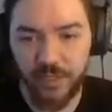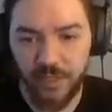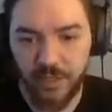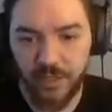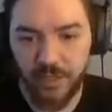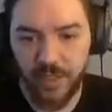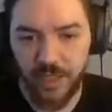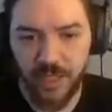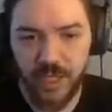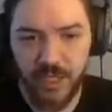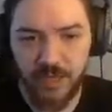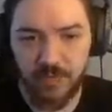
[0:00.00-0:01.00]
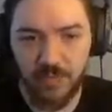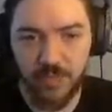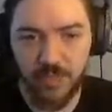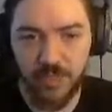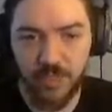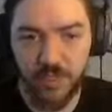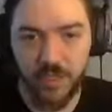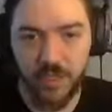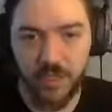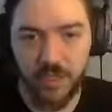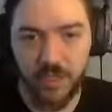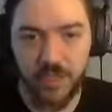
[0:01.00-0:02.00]
the game,
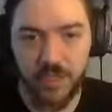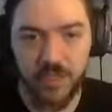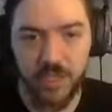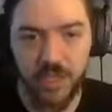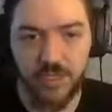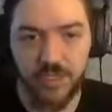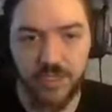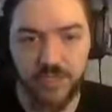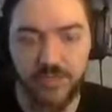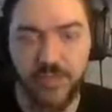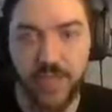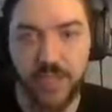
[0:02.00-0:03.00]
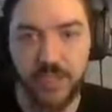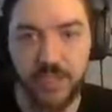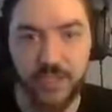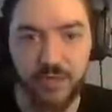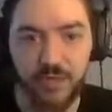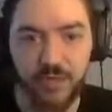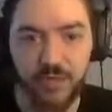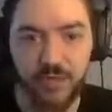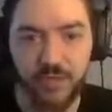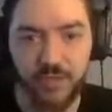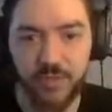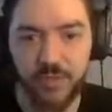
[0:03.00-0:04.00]
yeah, it does this flashing whenever you've
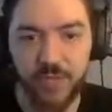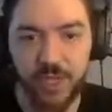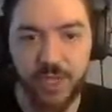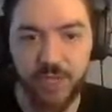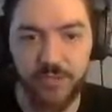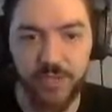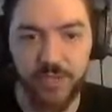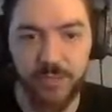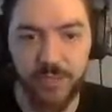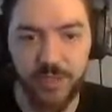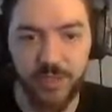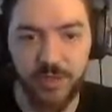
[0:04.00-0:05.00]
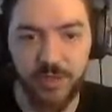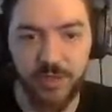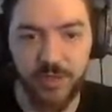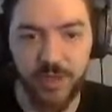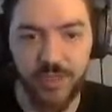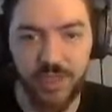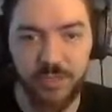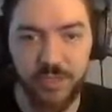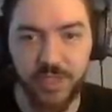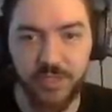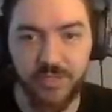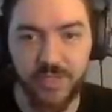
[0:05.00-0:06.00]
got too many objects being loaded at once. I
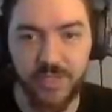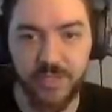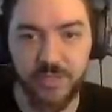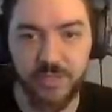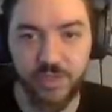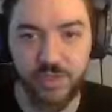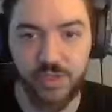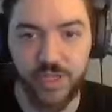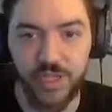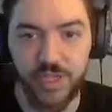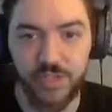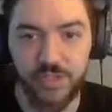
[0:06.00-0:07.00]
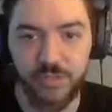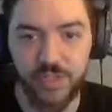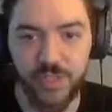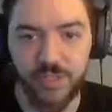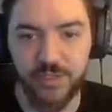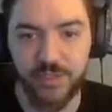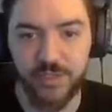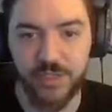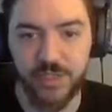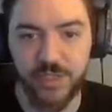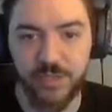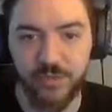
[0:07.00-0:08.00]
believe this has something to do with the lighting engine because it looks
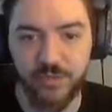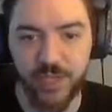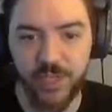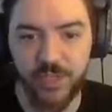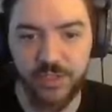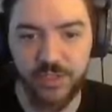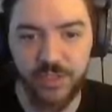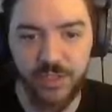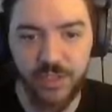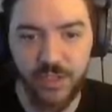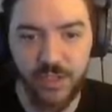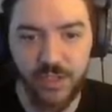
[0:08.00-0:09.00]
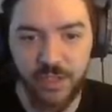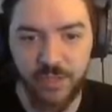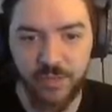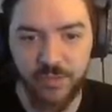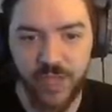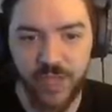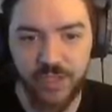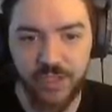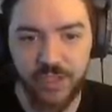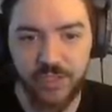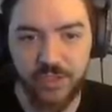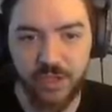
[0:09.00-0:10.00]
like it's reflections. They're
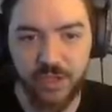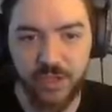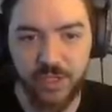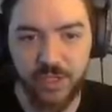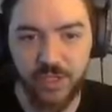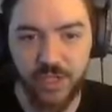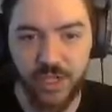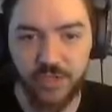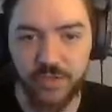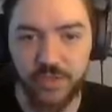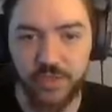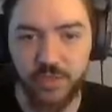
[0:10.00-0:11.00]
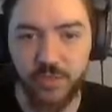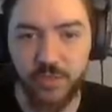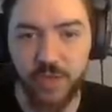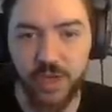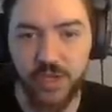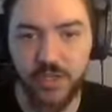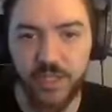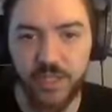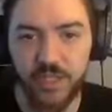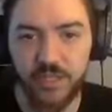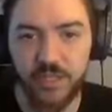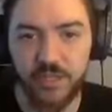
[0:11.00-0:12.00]
flashing dark like shadows and white
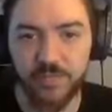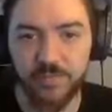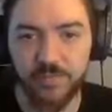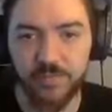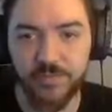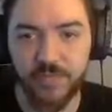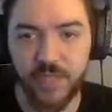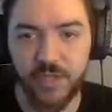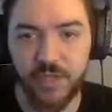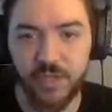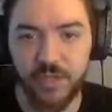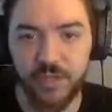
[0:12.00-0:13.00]
like like they're